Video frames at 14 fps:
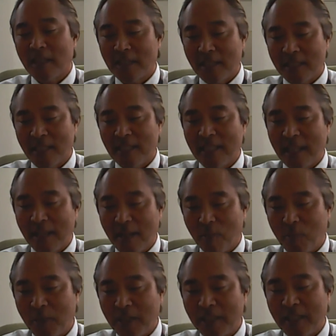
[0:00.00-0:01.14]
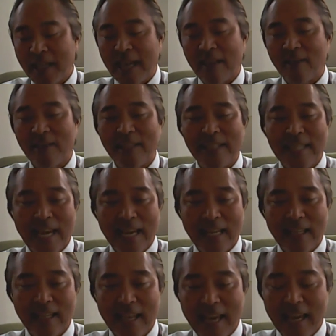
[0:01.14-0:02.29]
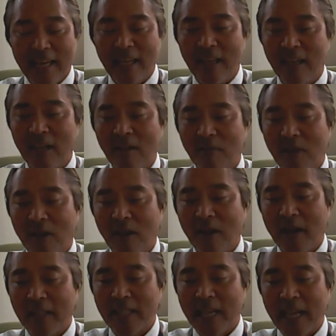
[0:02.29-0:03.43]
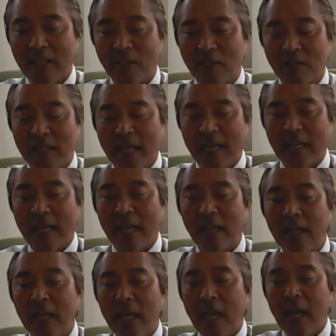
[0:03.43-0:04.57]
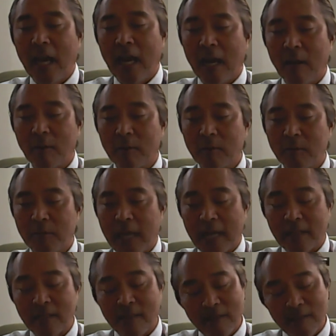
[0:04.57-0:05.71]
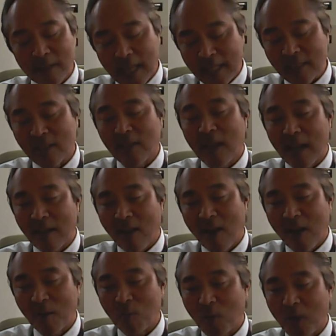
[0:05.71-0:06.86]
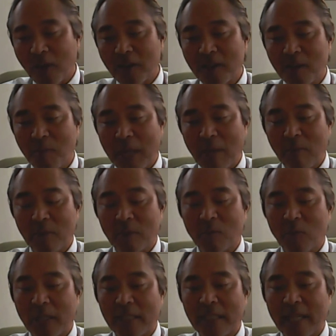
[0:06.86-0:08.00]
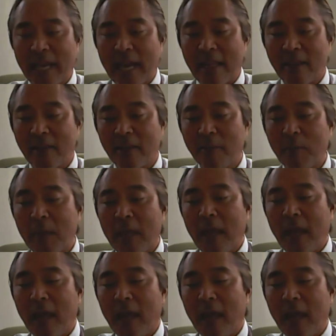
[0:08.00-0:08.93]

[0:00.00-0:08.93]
such as putting together the data lake of our educational data. That's a lot of hard work to be able to bring together